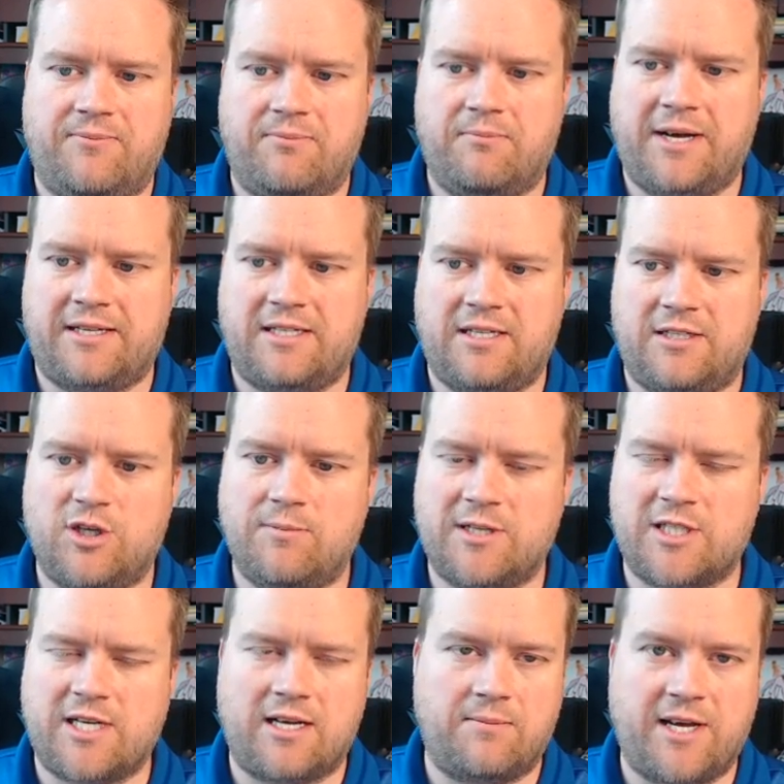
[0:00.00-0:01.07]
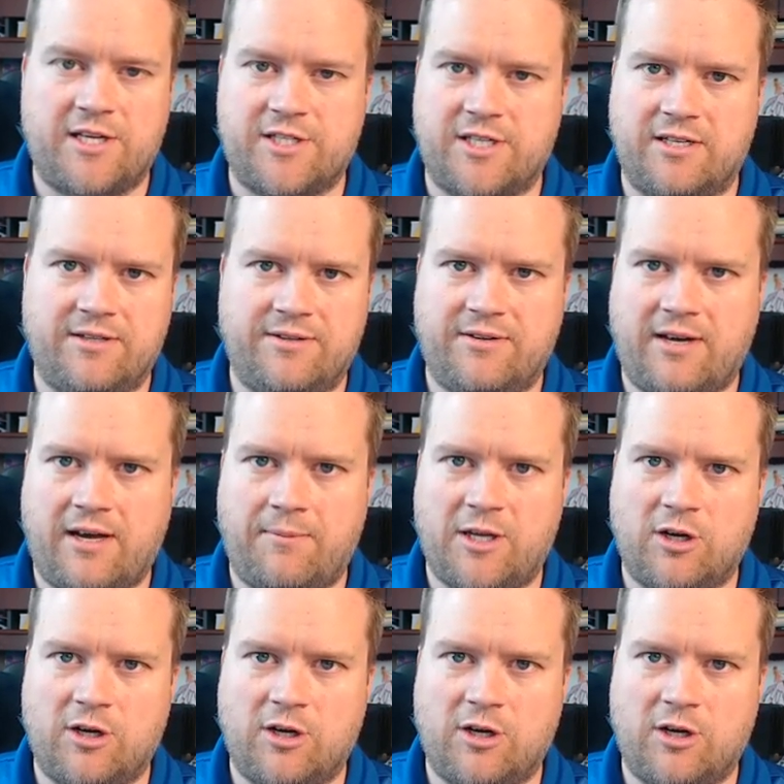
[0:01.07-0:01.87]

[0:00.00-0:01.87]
But too much animation, I mean,